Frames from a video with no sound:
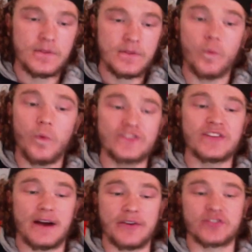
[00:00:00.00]
which the
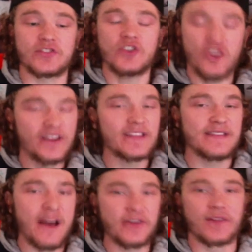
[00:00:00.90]
Islanders could
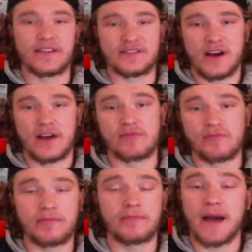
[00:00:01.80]
definitely sign
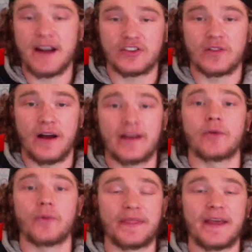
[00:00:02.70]
Patrik Laine
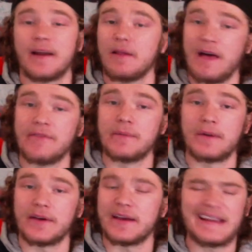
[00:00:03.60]
with that $11
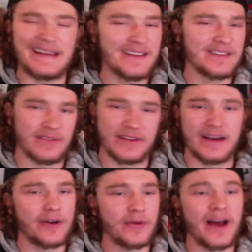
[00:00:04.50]
million easily.
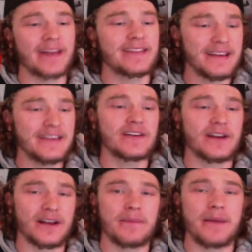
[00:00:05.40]
I think he's going to
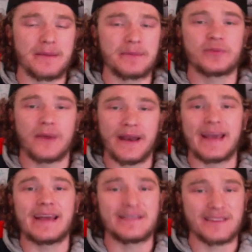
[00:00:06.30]
command between
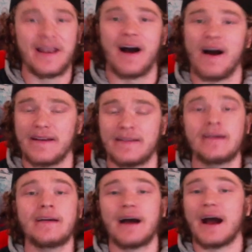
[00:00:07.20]
8 to 9.
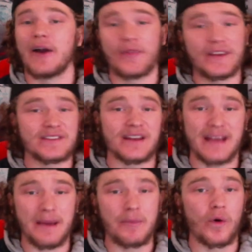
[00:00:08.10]
I don't think he's going to
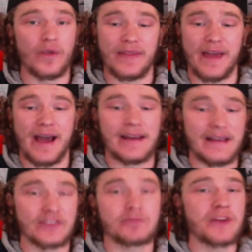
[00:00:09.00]
get more than that,
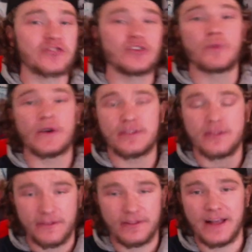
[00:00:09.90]
especially with
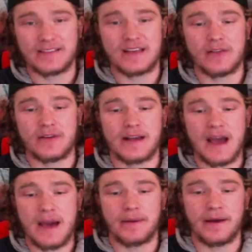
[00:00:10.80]
the flat salary
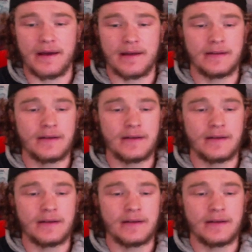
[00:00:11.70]
cap and